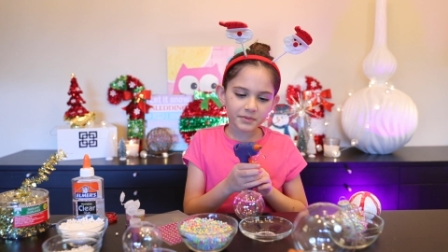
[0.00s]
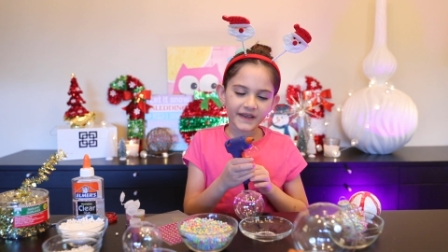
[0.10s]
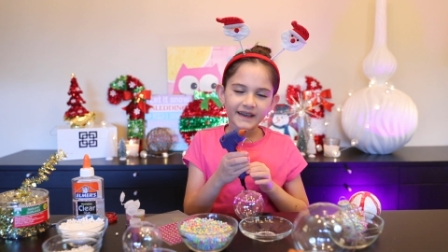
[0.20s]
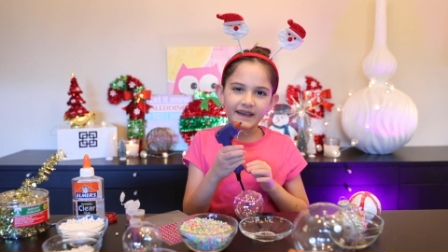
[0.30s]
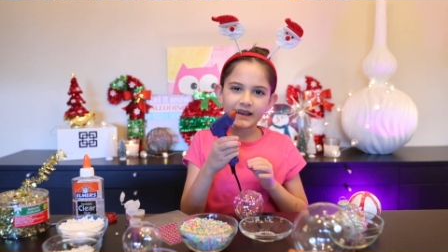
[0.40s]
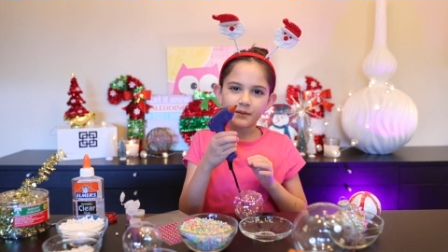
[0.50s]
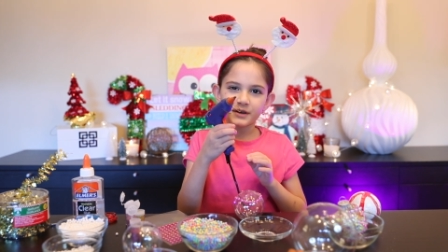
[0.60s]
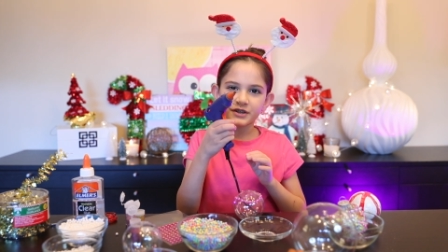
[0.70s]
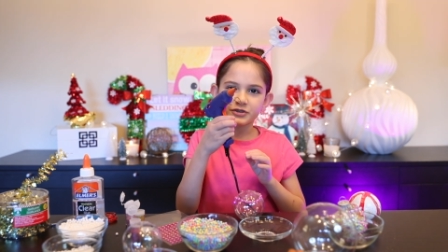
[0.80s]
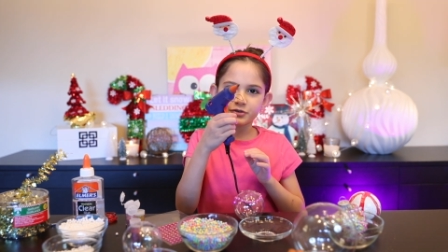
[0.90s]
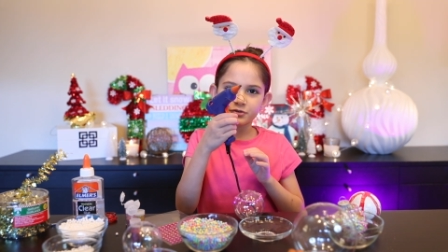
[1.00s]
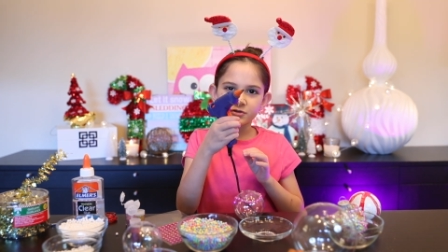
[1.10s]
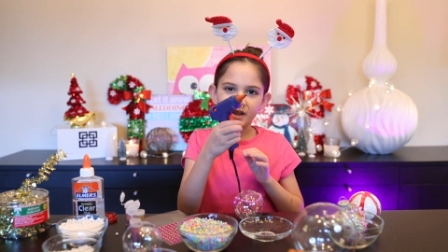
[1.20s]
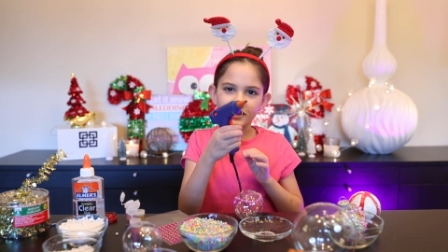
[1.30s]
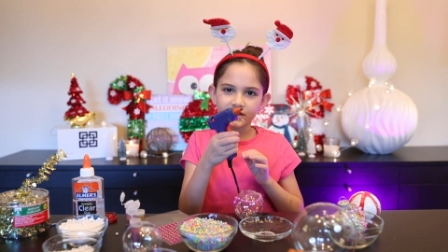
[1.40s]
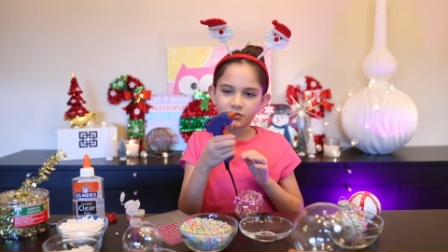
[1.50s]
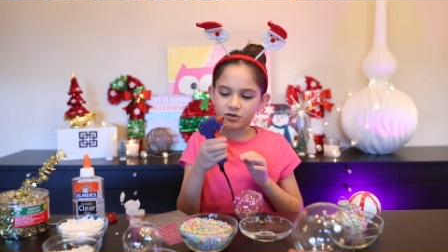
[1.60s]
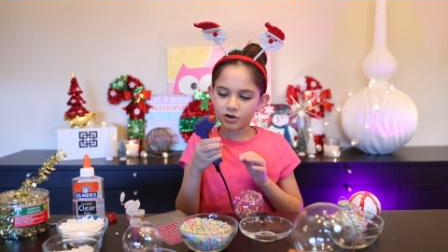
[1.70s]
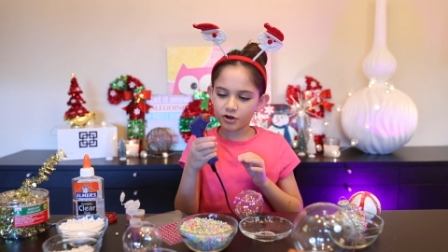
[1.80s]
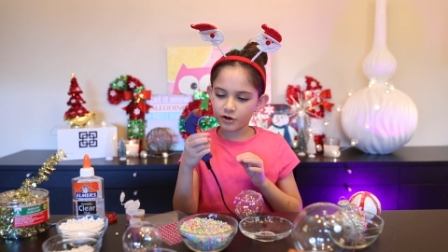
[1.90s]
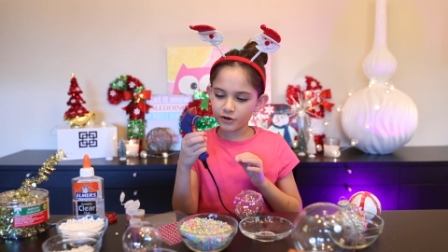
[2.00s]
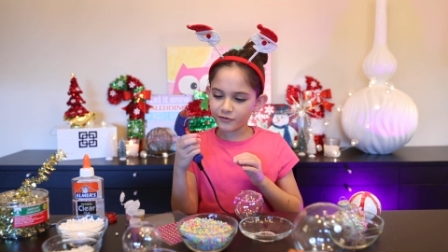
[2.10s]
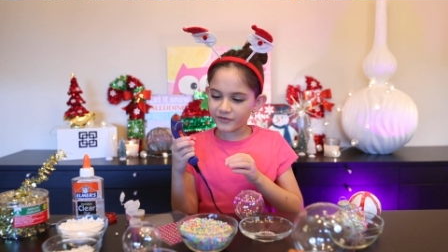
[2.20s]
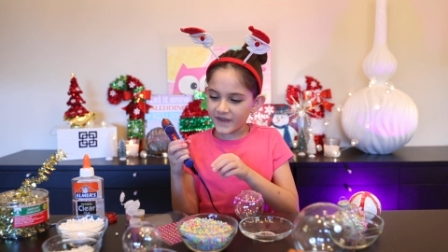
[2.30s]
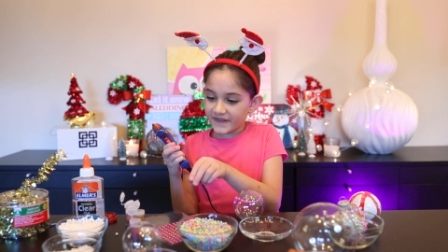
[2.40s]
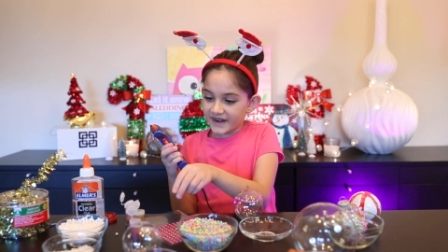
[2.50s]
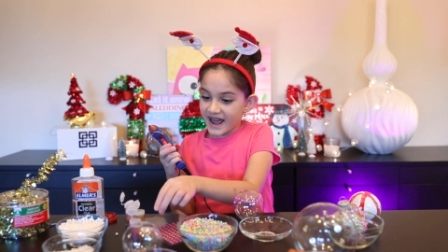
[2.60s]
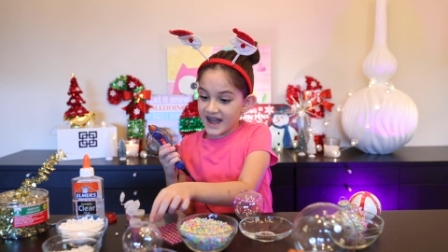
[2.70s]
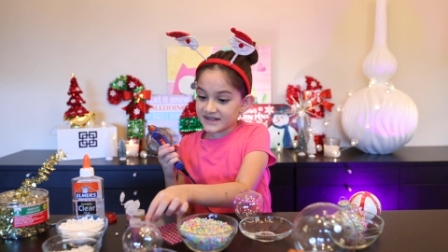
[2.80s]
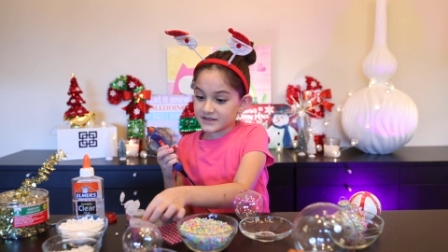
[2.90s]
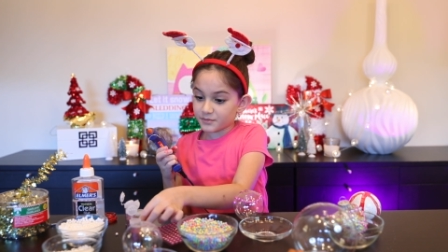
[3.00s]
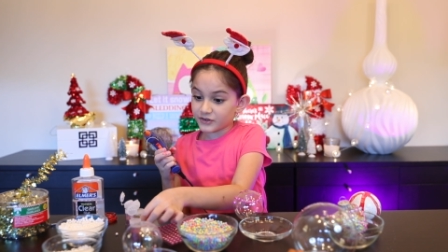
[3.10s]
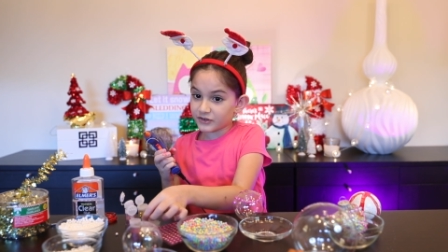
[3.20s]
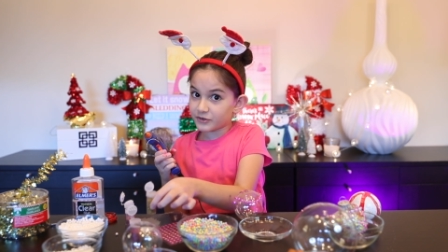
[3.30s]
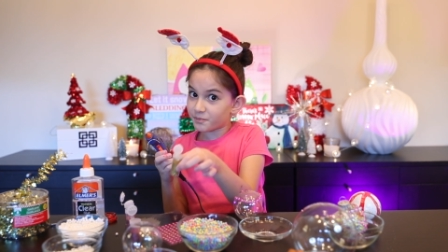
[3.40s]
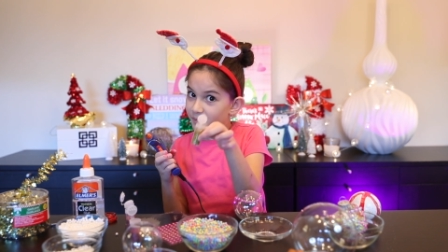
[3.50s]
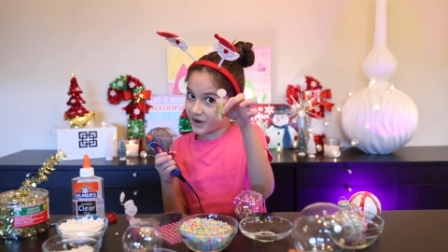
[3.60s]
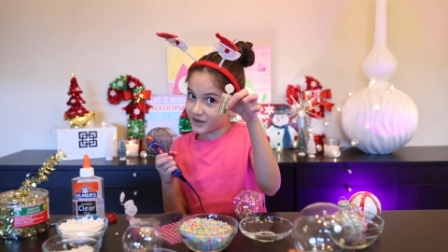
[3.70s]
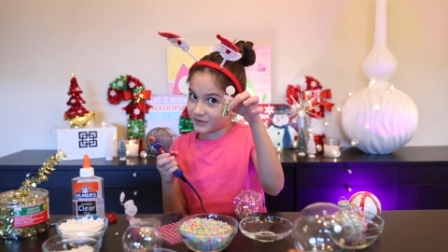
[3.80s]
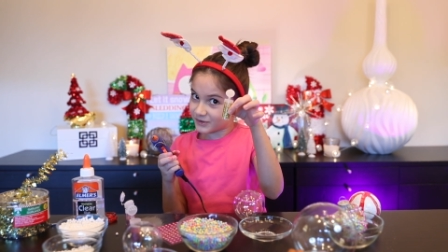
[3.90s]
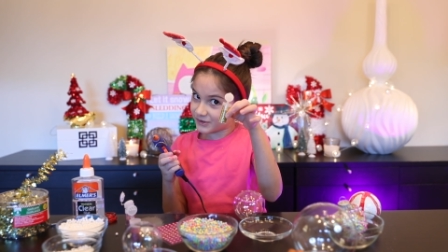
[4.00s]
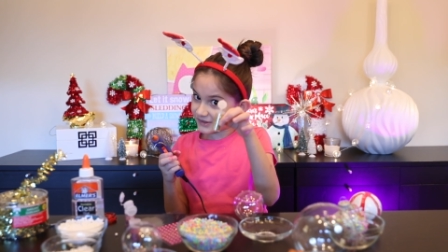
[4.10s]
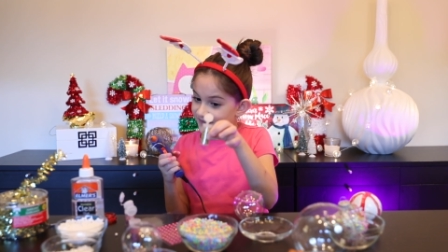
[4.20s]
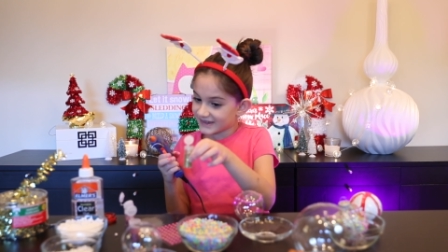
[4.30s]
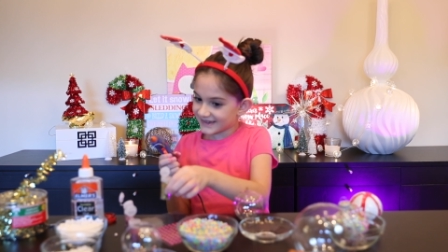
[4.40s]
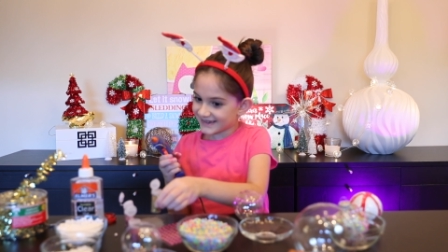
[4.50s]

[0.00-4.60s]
I'm thinking I'm going to do like a little curve and then add some sparkles.